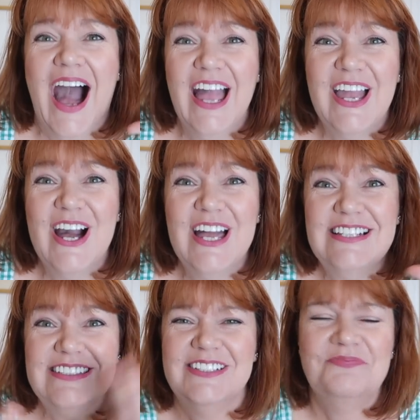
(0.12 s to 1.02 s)

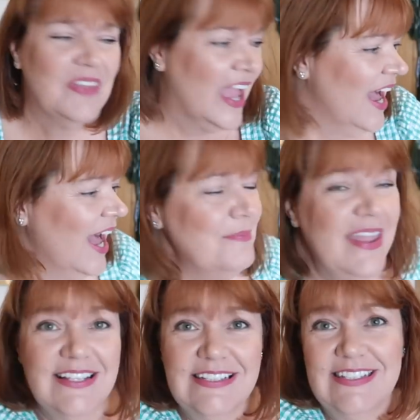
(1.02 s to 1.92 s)
Hi guys, I'm
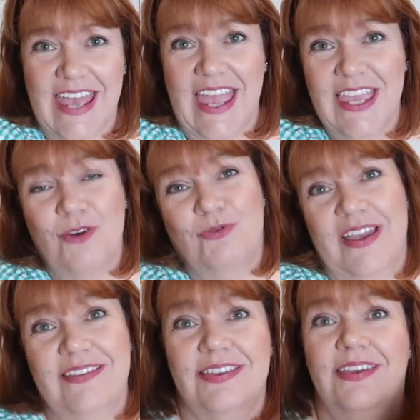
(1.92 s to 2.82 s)
here today
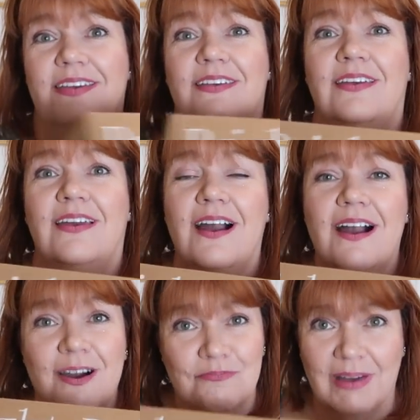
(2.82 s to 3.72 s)
with
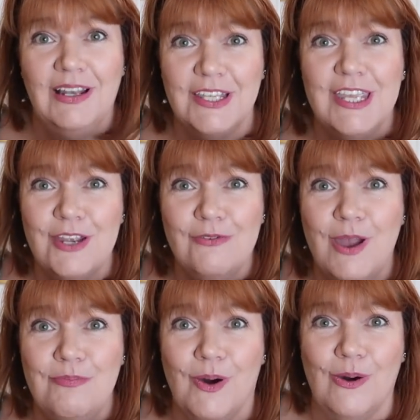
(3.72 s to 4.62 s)
my
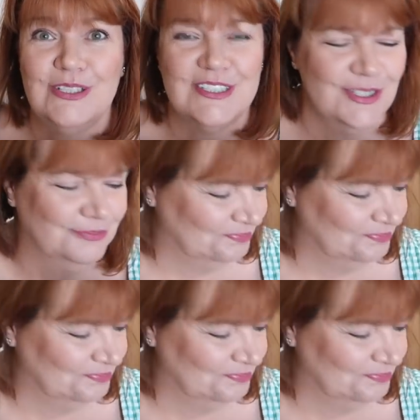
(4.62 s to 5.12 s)
Lookiero box.